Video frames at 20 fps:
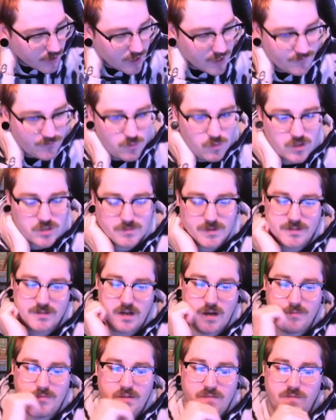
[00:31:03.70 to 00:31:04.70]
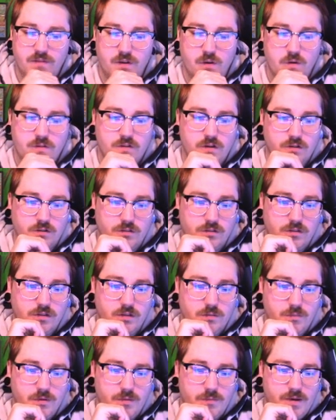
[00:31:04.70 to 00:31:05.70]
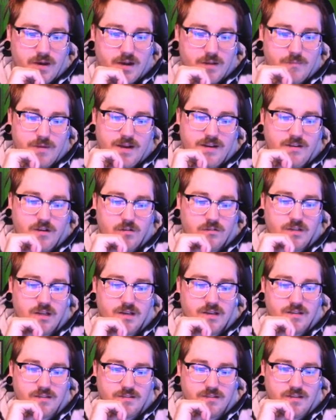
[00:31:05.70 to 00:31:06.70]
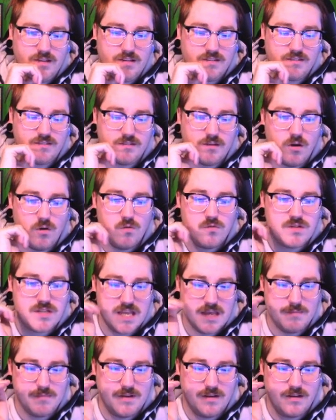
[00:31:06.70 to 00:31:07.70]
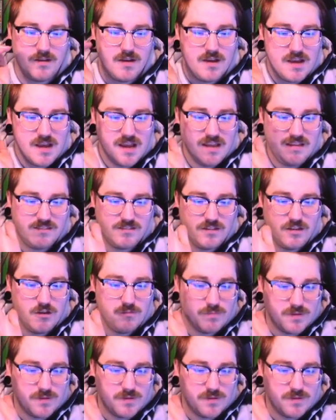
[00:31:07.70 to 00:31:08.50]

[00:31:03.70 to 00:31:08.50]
if you watch my top 10 video, I talked a little bit about him. I don't like he's so timid. He's cute,